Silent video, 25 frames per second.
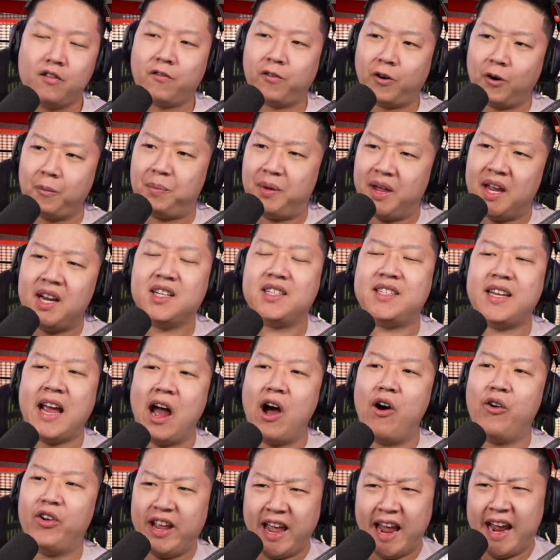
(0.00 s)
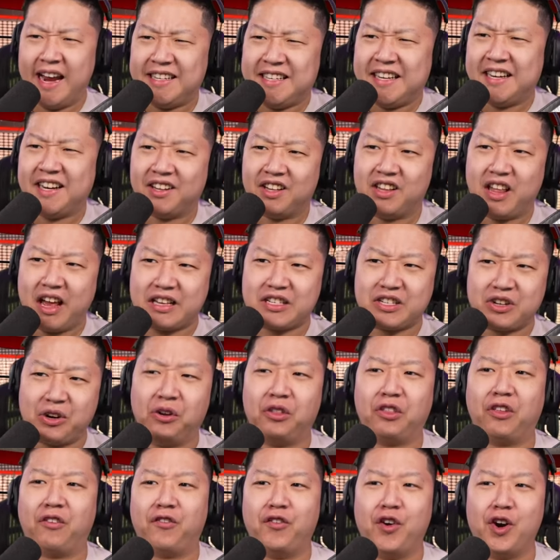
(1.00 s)
for being down eighteen Elixir in
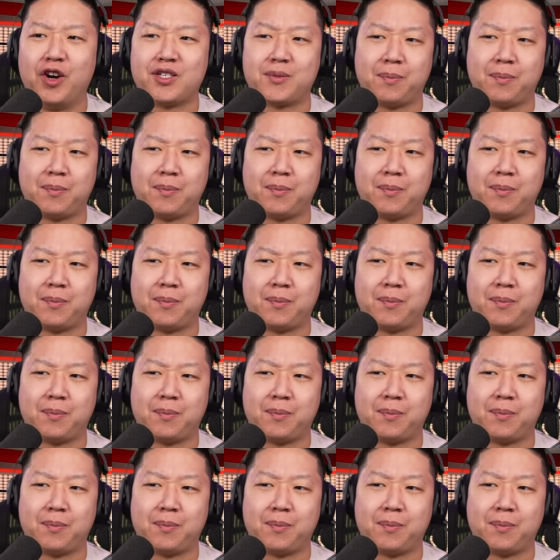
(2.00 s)
the first